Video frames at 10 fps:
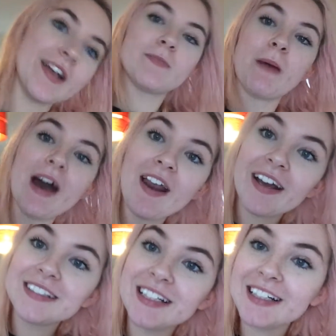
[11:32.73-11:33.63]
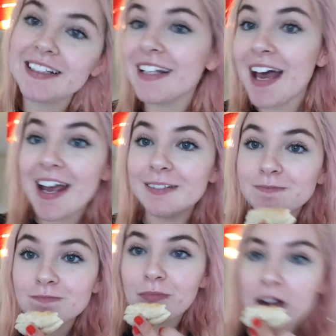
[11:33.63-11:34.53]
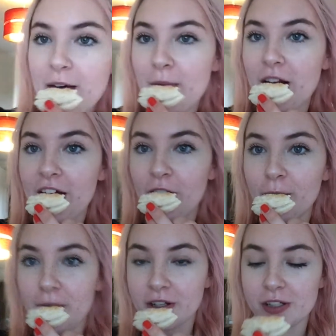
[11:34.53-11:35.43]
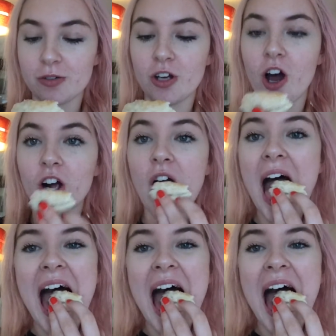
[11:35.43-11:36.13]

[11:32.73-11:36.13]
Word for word: it's better lighting, yay. I had my light on because it was dark.